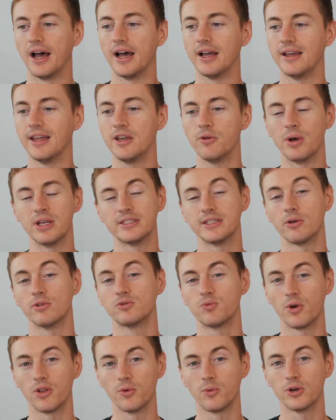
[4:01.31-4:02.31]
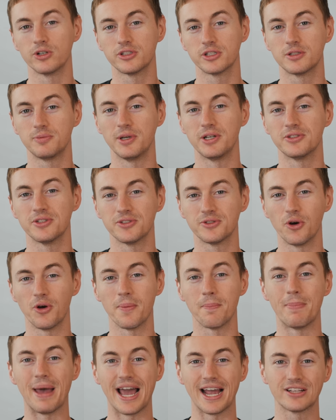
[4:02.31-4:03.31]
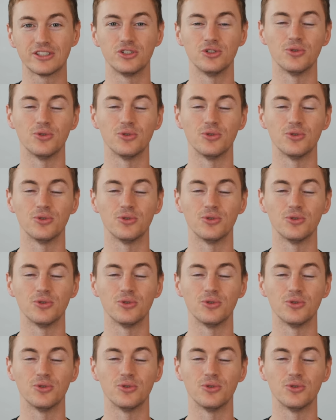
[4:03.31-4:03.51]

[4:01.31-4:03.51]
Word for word: uh, anyways, that was one of the worst experiences, going back